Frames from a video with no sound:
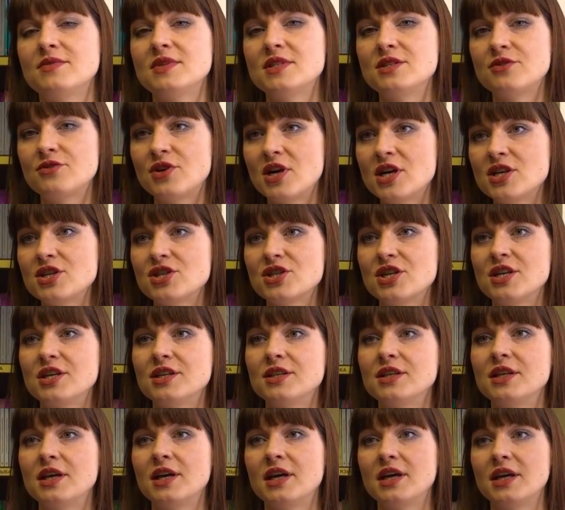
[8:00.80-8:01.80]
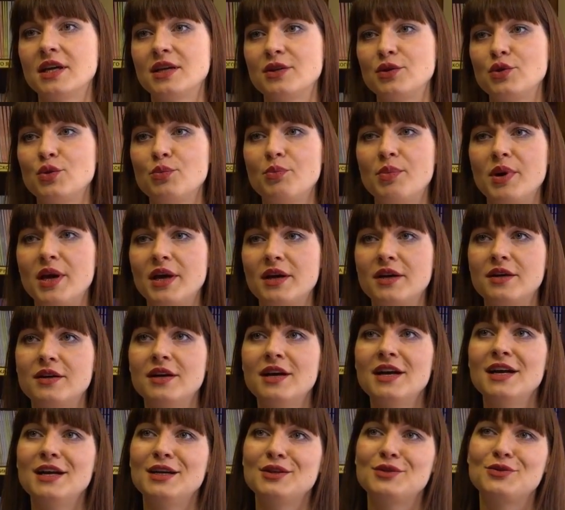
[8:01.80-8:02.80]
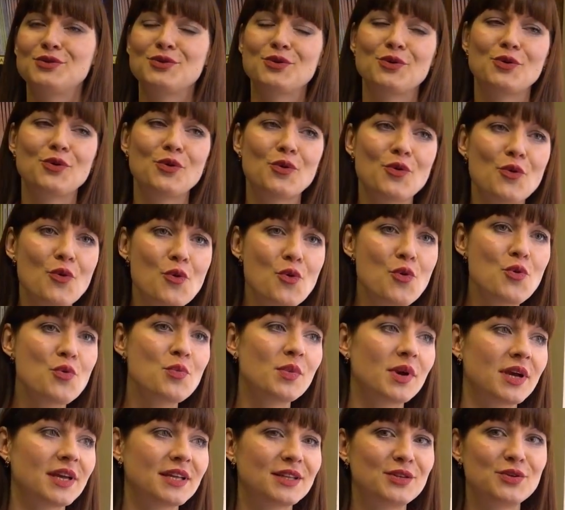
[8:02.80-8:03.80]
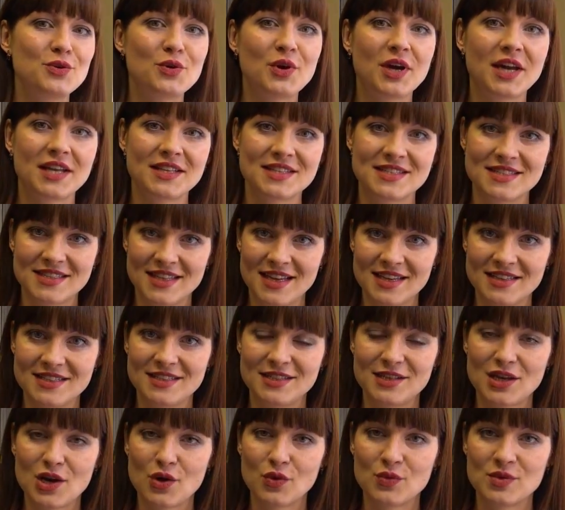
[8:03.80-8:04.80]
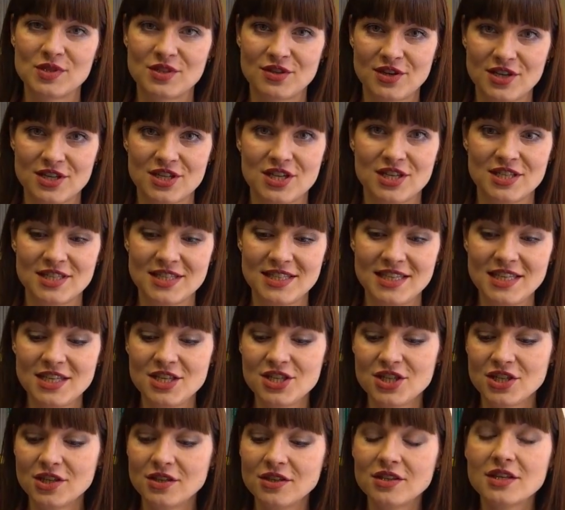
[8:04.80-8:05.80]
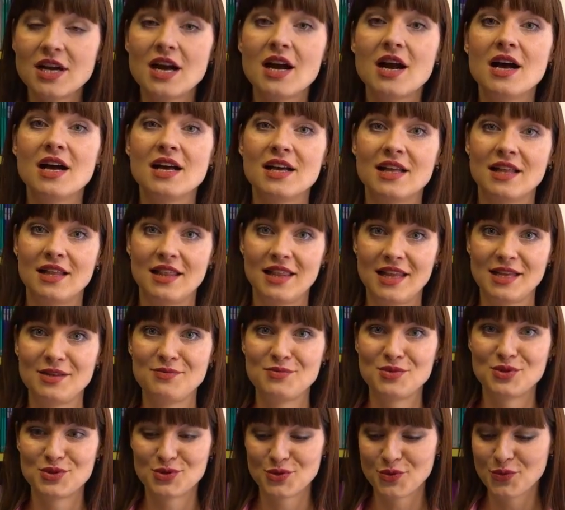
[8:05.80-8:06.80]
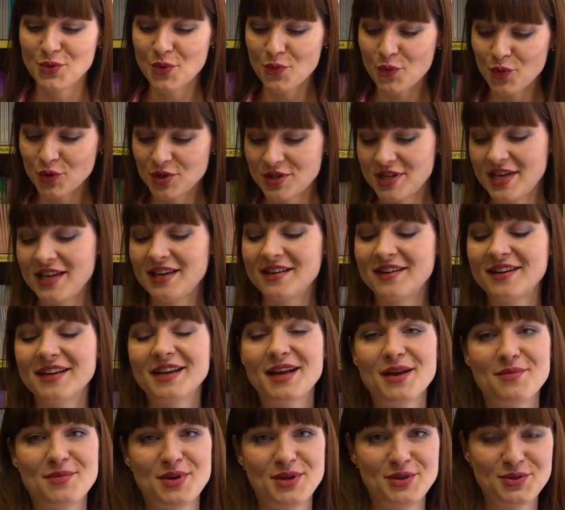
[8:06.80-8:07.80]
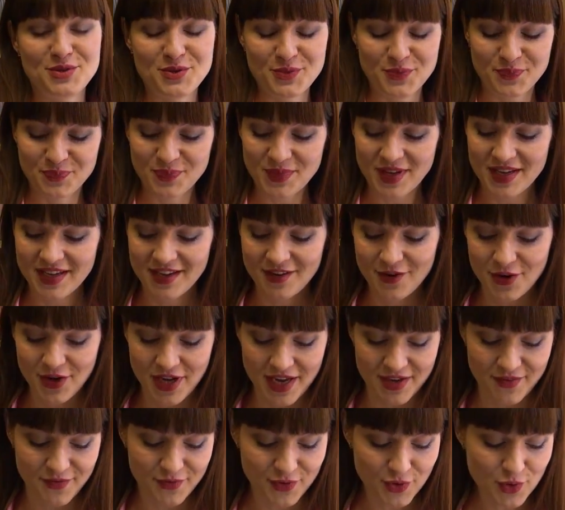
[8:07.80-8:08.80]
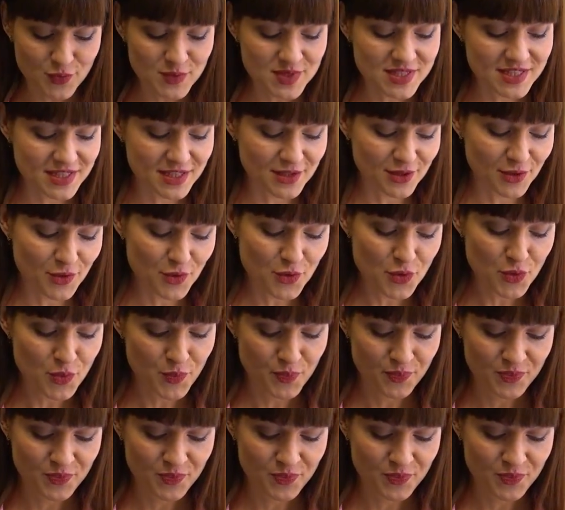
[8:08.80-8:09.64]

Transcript: with Russian and you back to your home and you can study now with Russian teacher, let me show you what I recommend you. Okay, from zero,